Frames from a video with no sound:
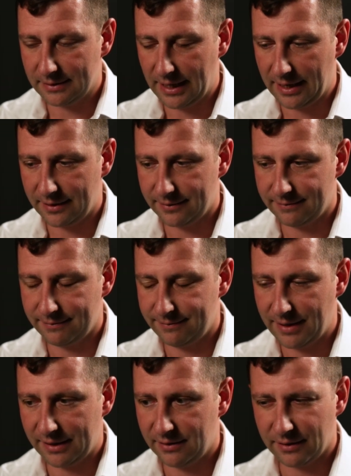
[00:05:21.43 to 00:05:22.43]

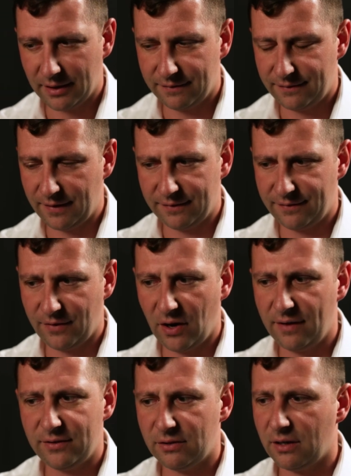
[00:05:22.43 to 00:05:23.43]
like a
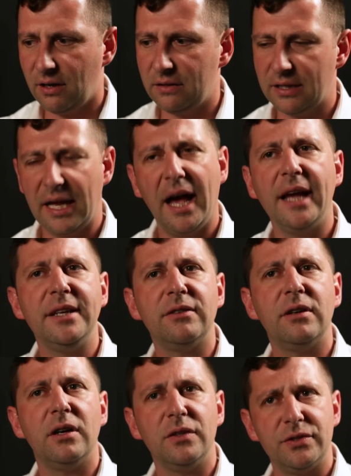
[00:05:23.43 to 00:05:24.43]
5-year-old and an
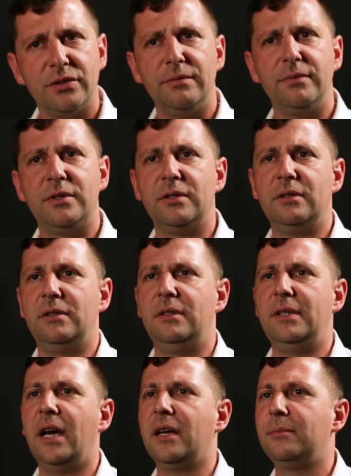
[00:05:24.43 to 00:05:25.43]
8-year-old, two
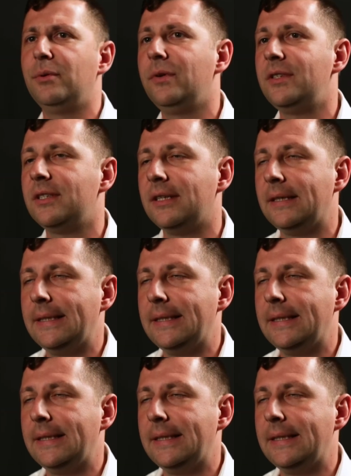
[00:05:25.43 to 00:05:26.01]
younger boys.